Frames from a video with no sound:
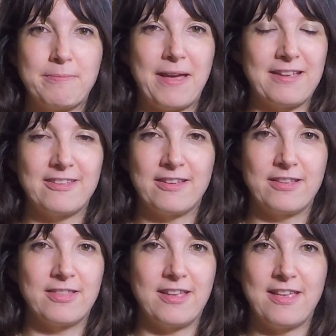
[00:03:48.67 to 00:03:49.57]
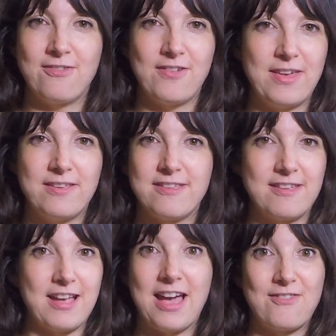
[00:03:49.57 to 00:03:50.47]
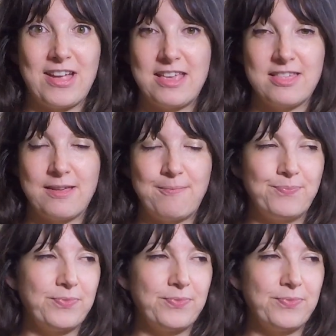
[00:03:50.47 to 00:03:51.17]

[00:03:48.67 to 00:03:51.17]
better than if he didn't have anything.